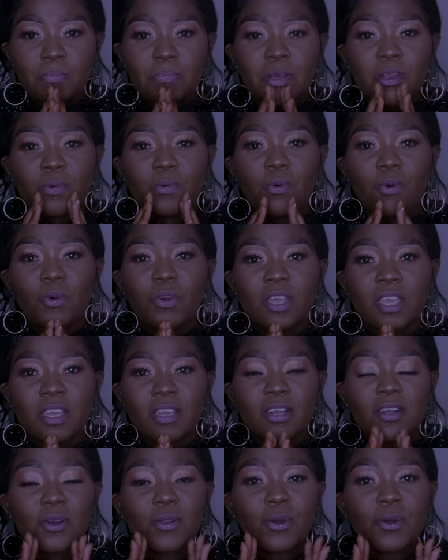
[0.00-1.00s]
but
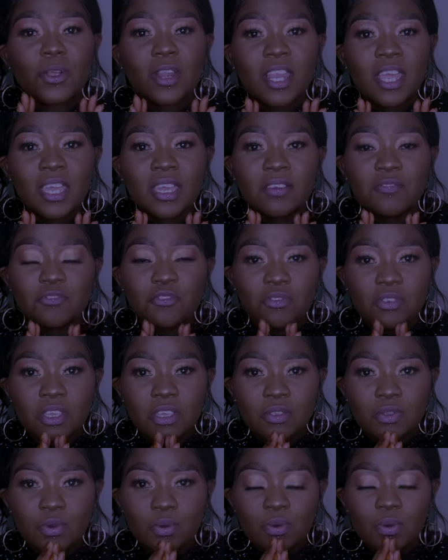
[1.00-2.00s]
walking, crawling if you
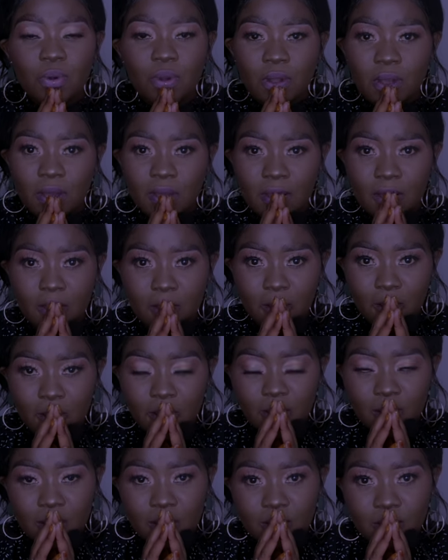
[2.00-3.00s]
need to.
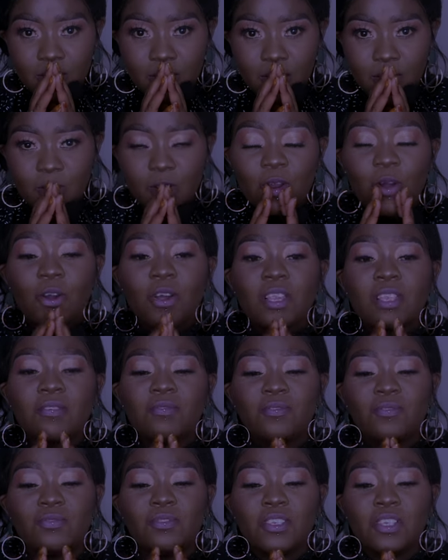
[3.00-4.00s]
Crawl if
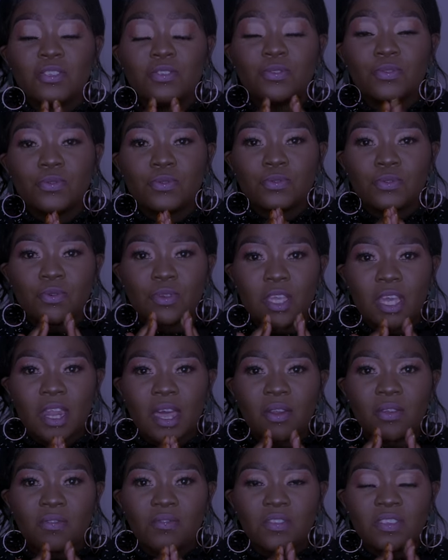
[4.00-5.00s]
you need to get
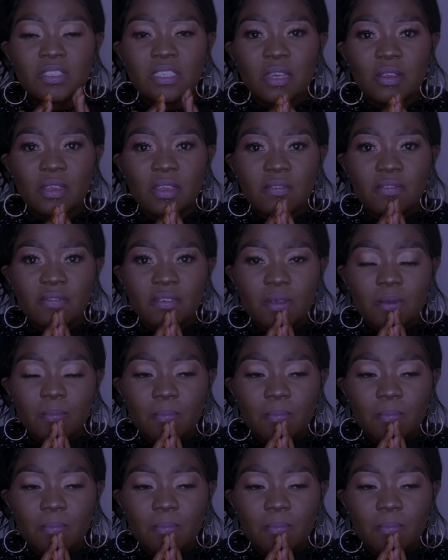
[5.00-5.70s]
out of this grief.